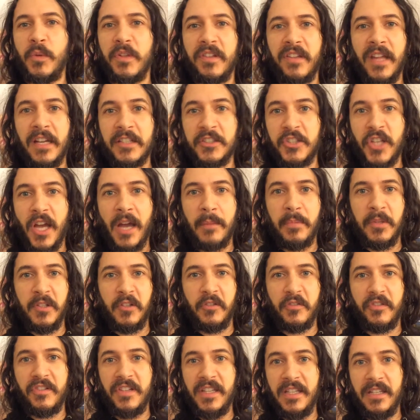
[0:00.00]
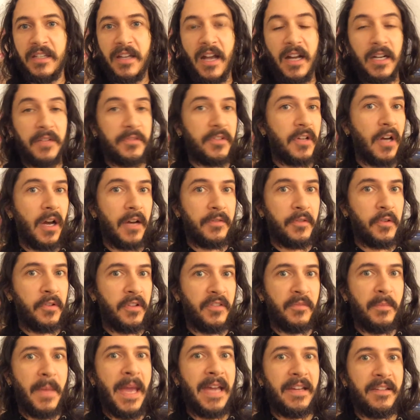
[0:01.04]
a sex shop and you're seeing kind of covers
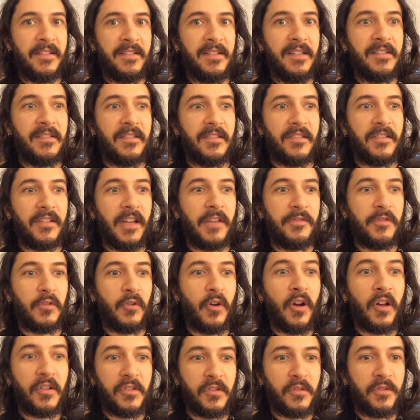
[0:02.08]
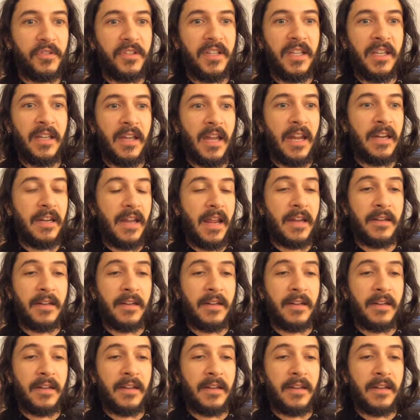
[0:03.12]
of magazines and stuff you're also seeing an,